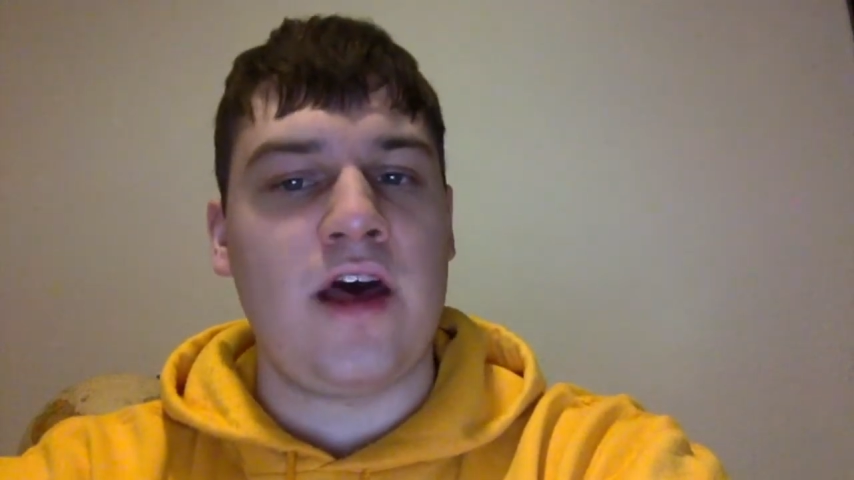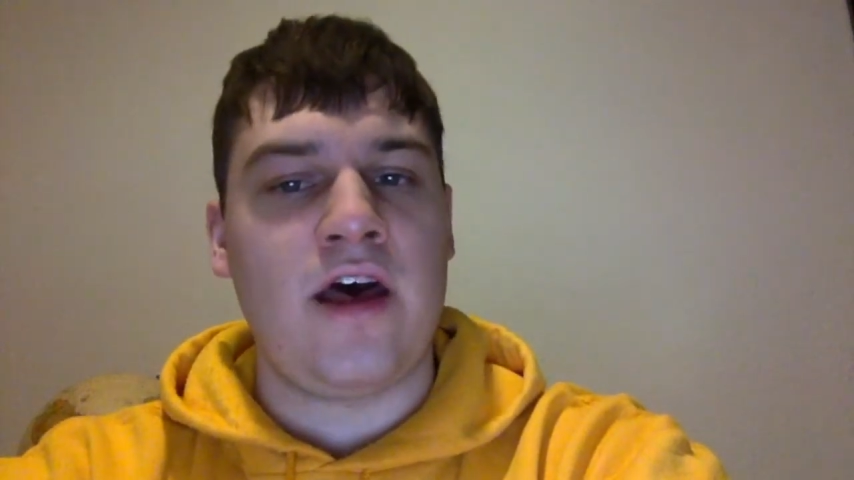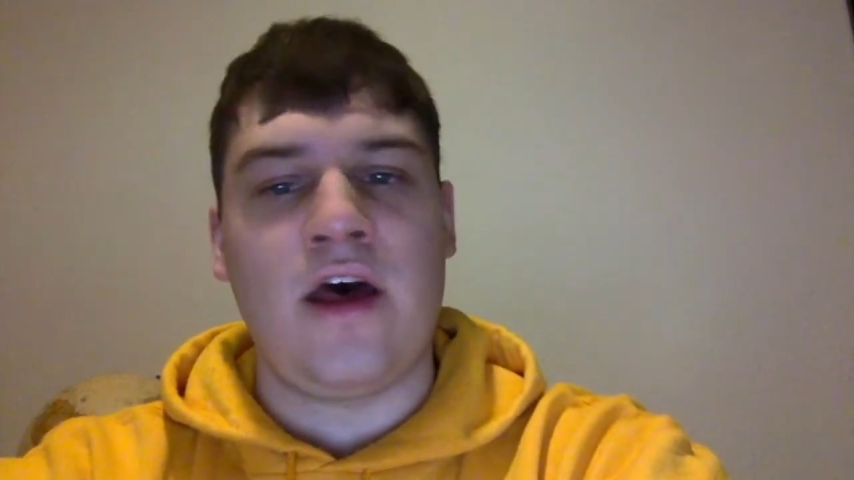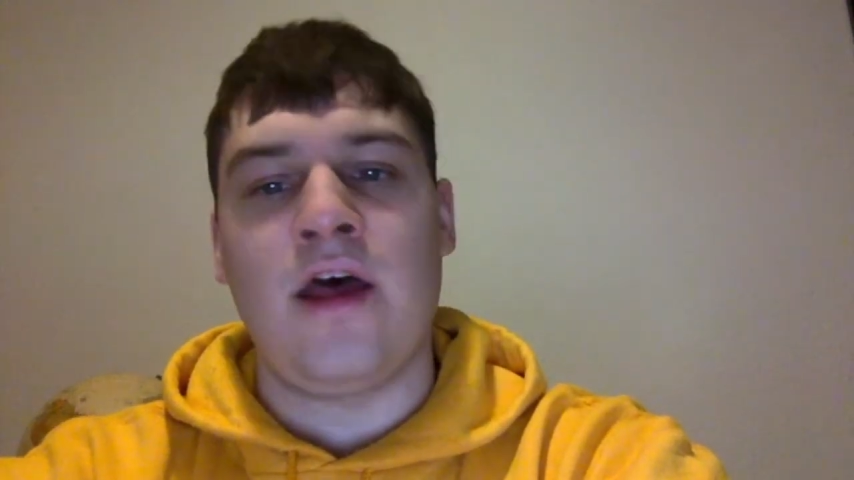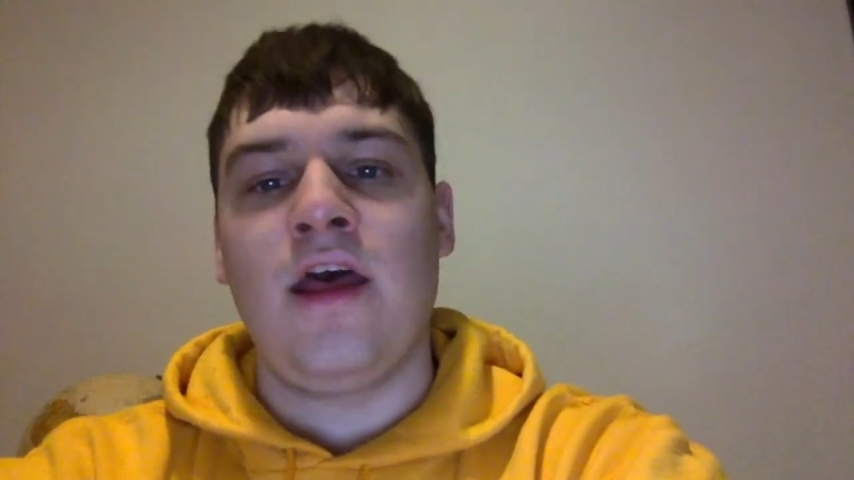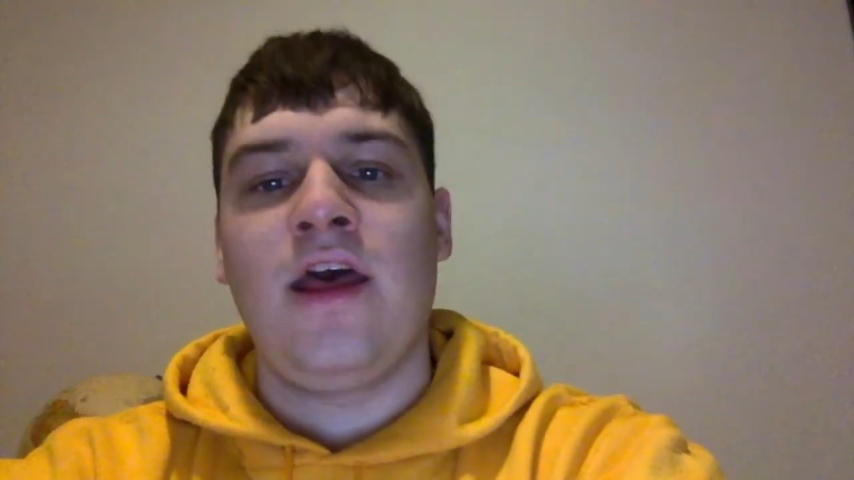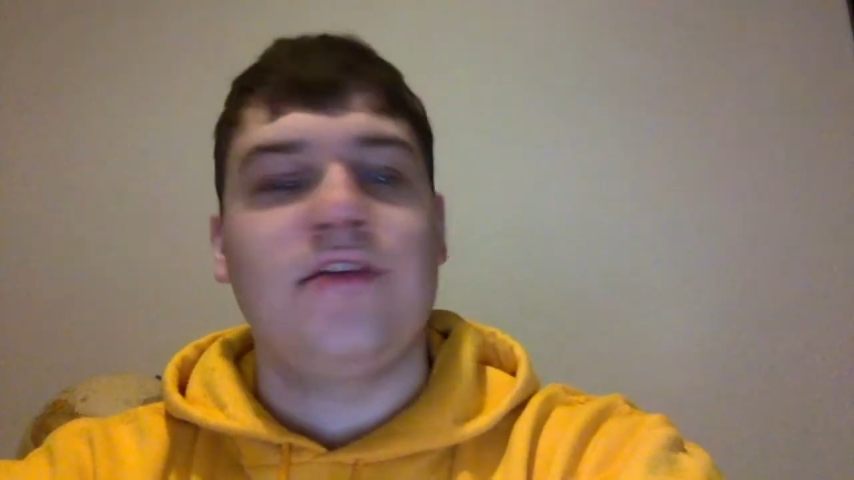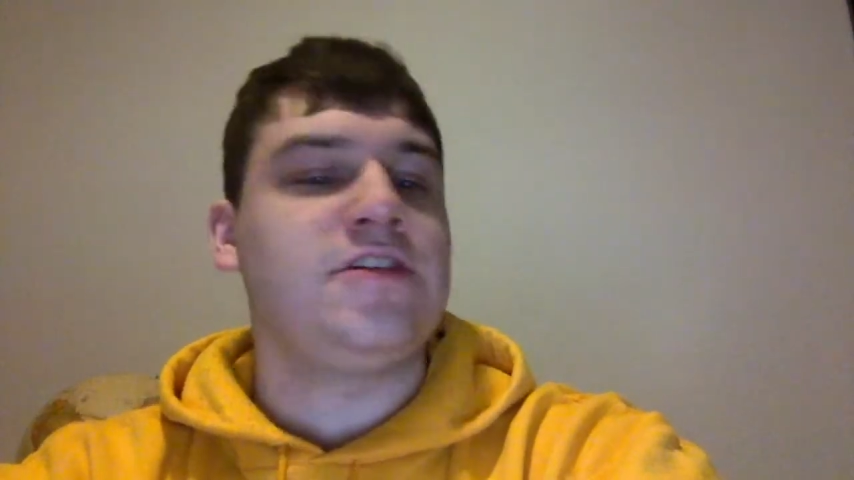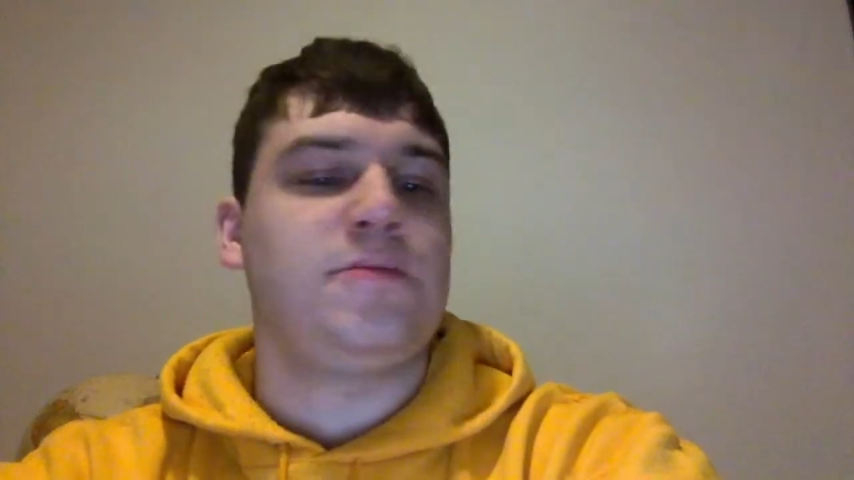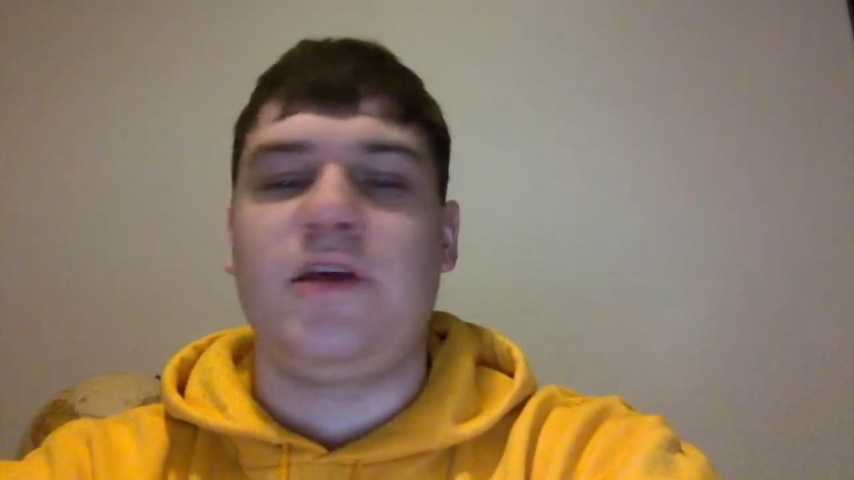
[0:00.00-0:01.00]

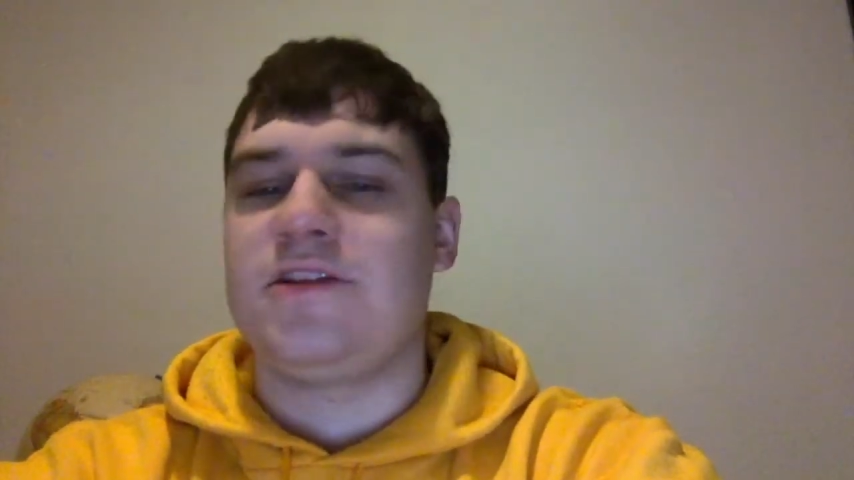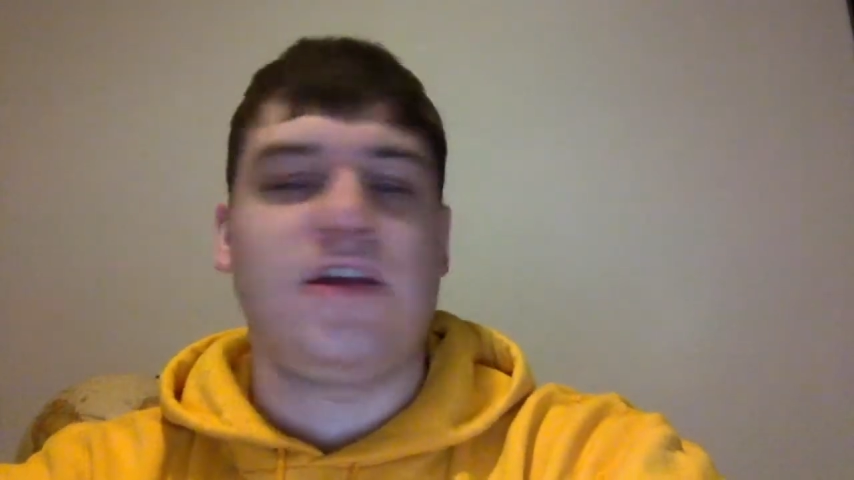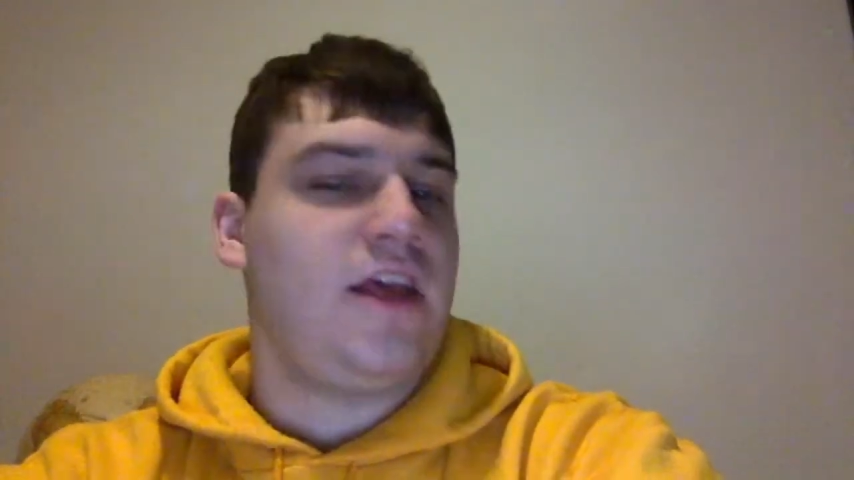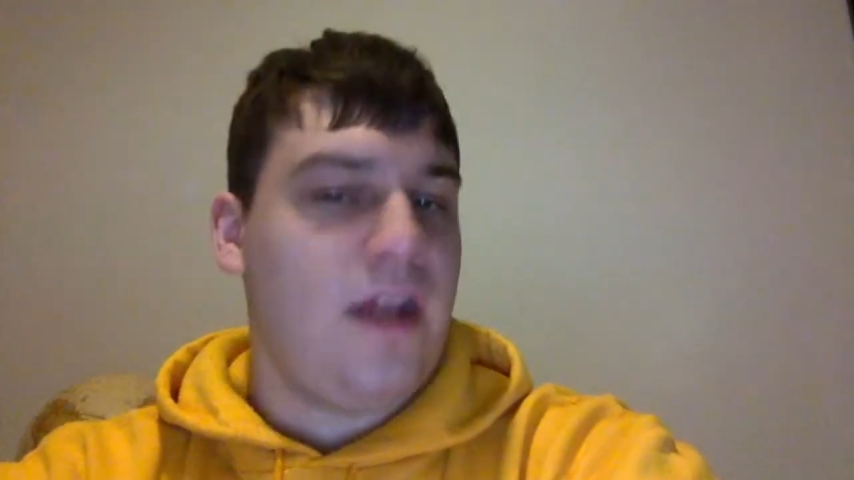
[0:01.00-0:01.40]
Doesn't mean it's going